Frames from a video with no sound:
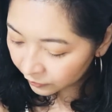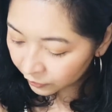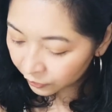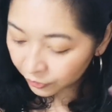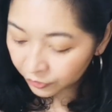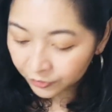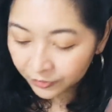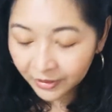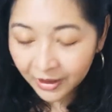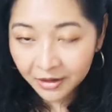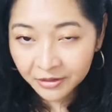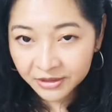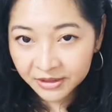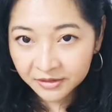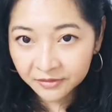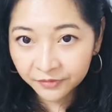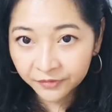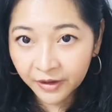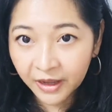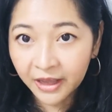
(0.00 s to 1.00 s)

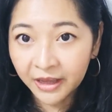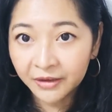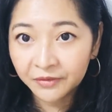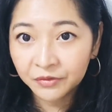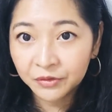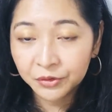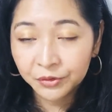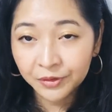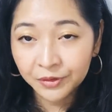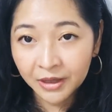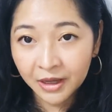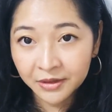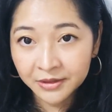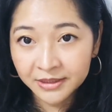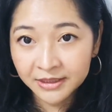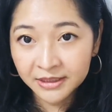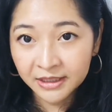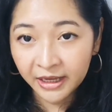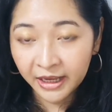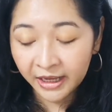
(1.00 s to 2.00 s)
2005,
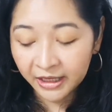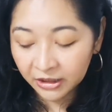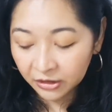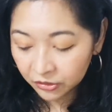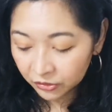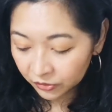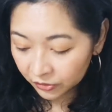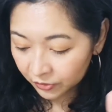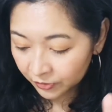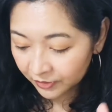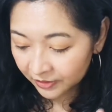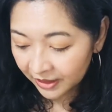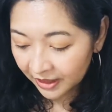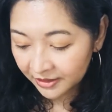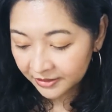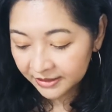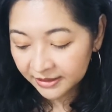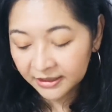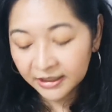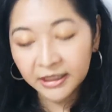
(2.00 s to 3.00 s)
2008,
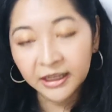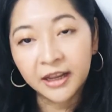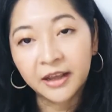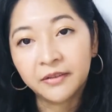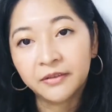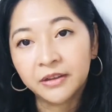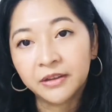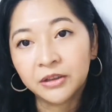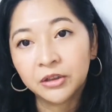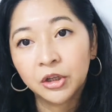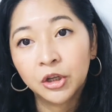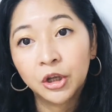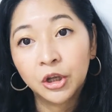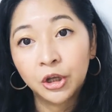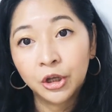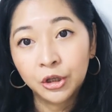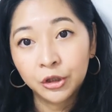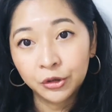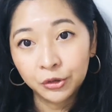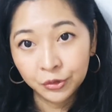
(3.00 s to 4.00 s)
2011,
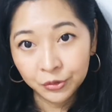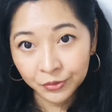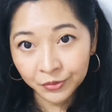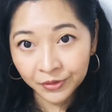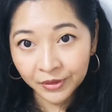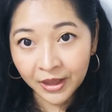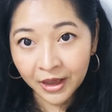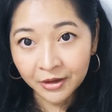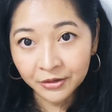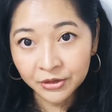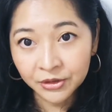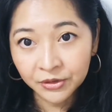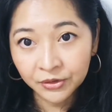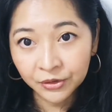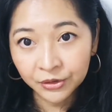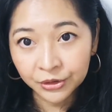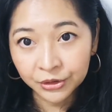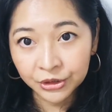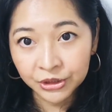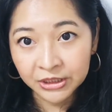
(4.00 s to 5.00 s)

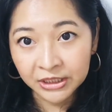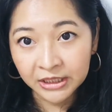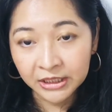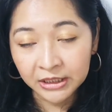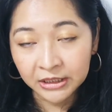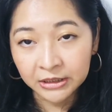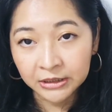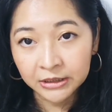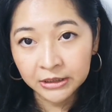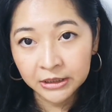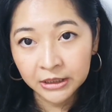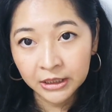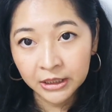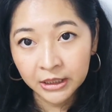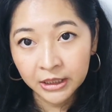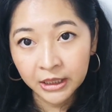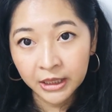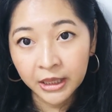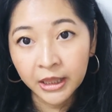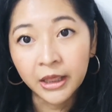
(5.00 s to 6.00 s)
2013,
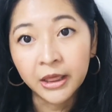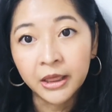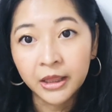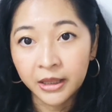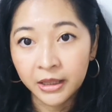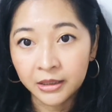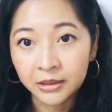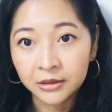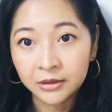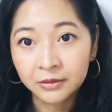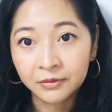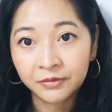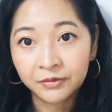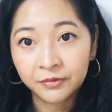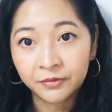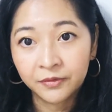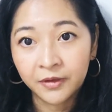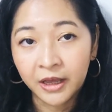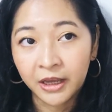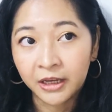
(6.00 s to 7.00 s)
and then
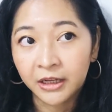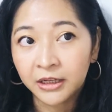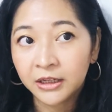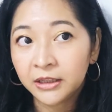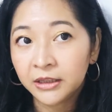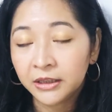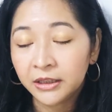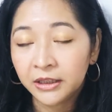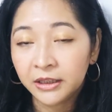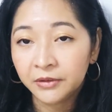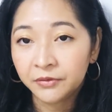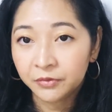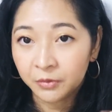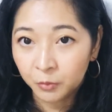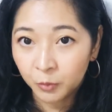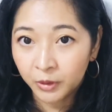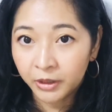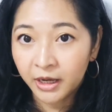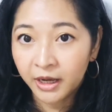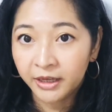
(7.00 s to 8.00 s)
finally, from
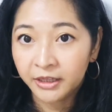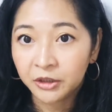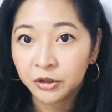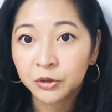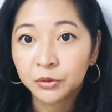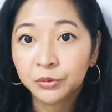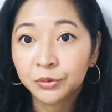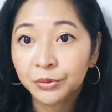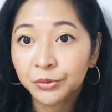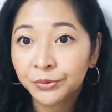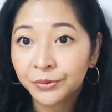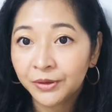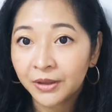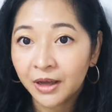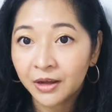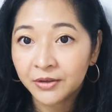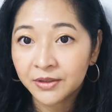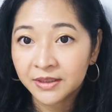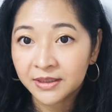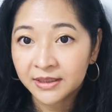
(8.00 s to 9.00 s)
what I know,
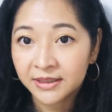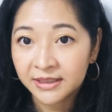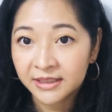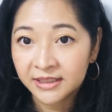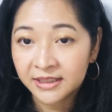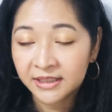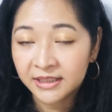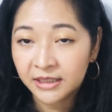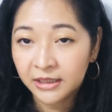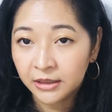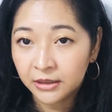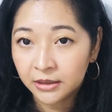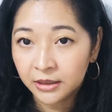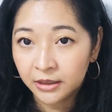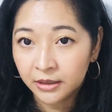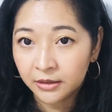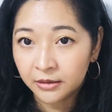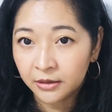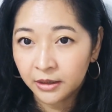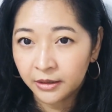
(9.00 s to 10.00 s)
2016.
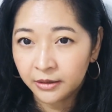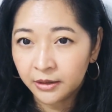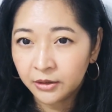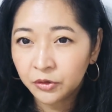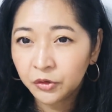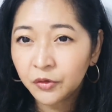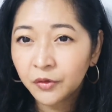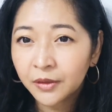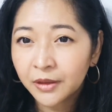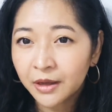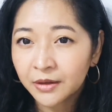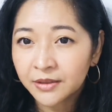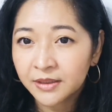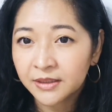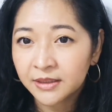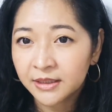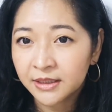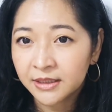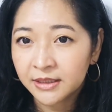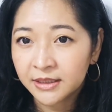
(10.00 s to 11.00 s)
And I think
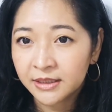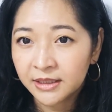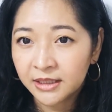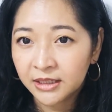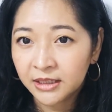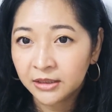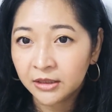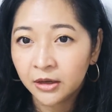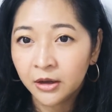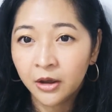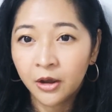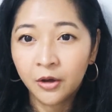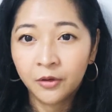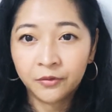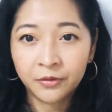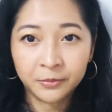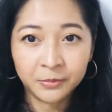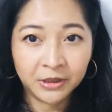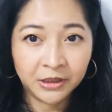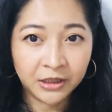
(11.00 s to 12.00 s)
2016
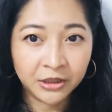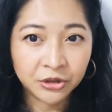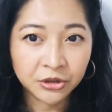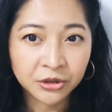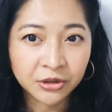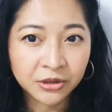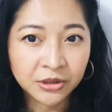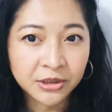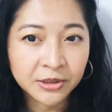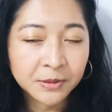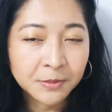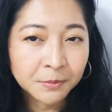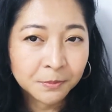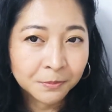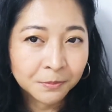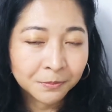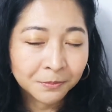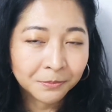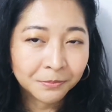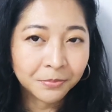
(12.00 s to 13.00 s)
formulation is
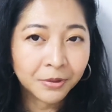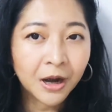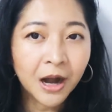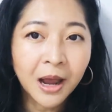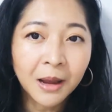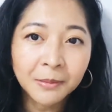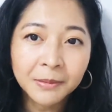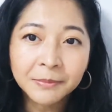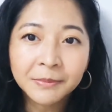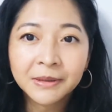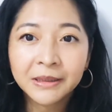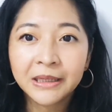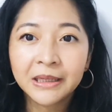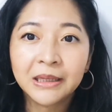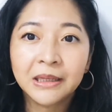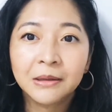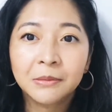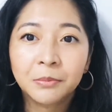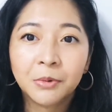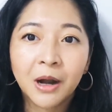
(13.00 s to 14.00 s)

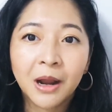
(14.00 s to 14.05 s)
probably